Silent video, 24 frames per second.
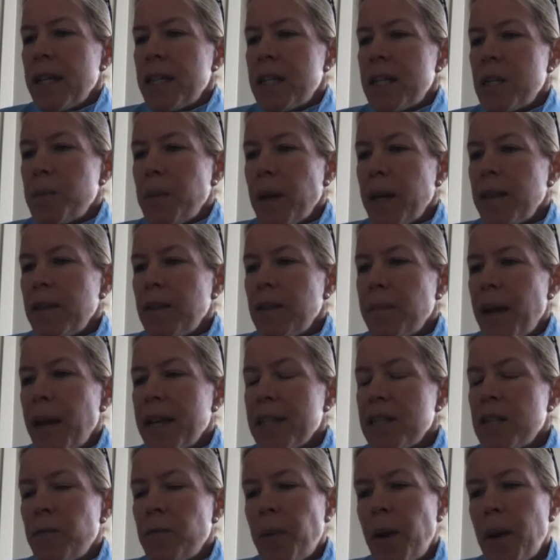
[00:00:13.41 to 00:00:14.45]
Despite the
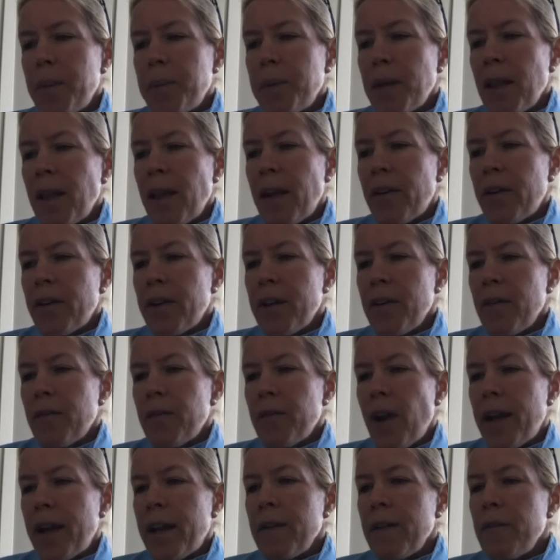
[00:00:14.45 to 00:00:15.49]
massive popularity
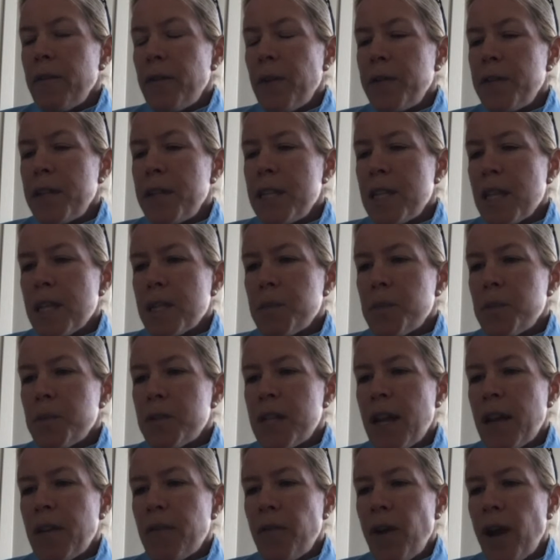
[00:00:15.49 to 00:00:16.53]
of running,
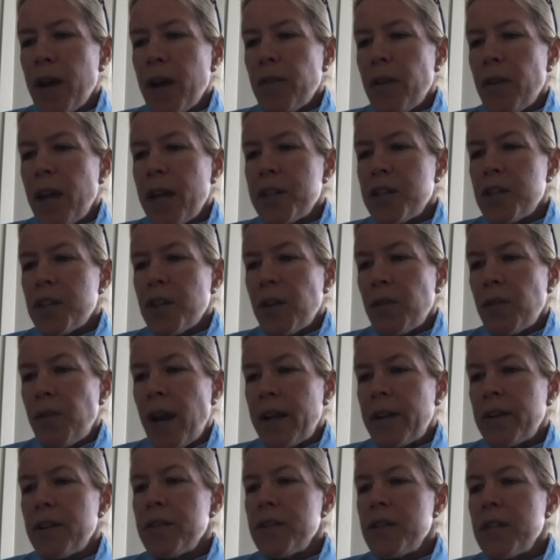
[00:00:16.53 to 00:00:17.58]
56% of recreational
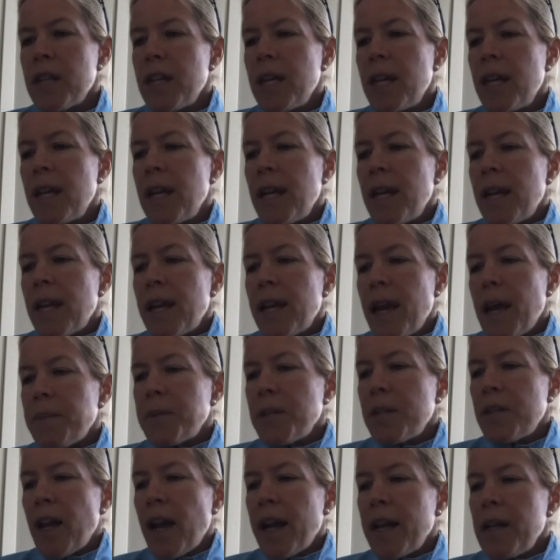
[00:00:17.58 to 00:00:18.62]
runners and up
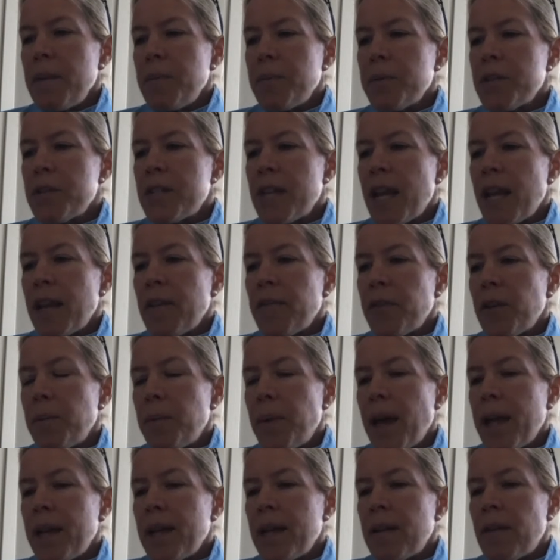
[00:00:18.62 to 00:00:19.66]
to 90% of
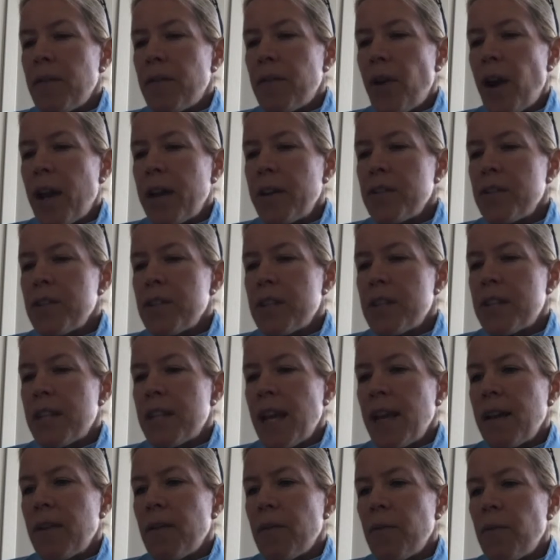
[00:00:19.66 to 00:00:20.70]
competitive runners
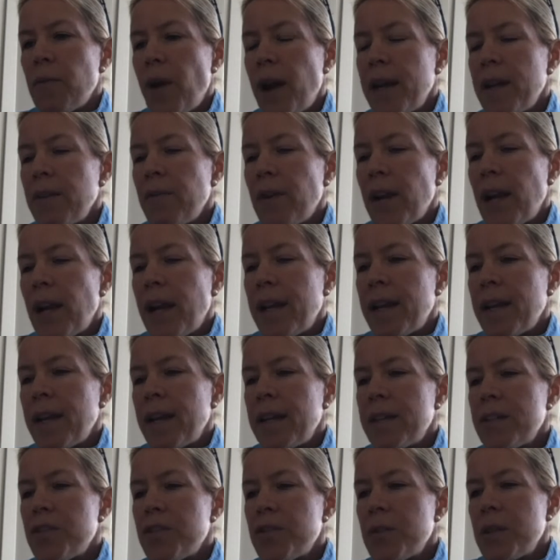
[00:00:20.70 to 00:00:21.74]
sustain a running-related
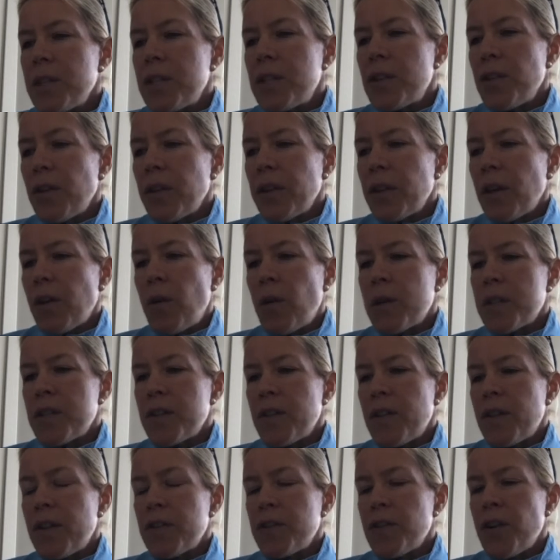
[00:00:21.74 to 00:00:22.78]
injury during the course
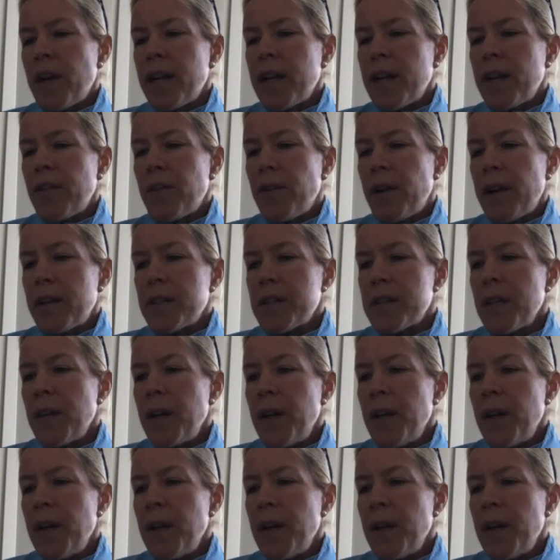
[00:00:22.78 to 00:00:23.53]
of their training careers.